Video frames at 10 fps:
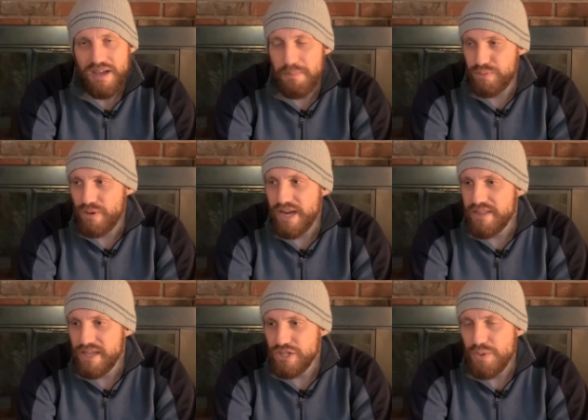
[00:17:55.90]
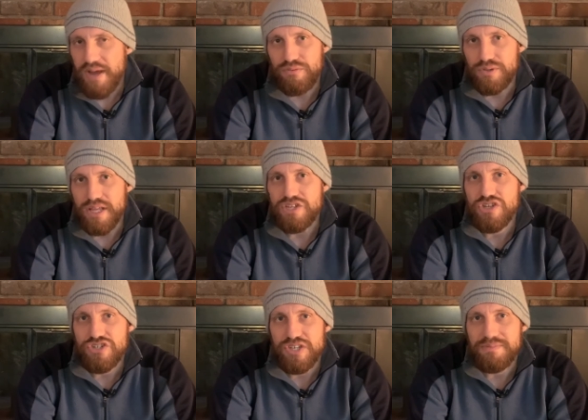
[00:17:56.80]
I pray that you have
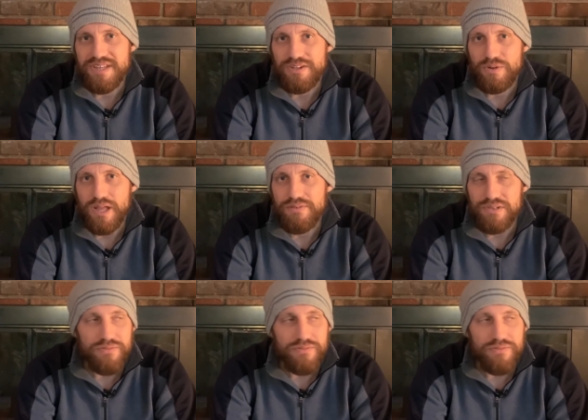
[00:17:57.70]
relationships in your life,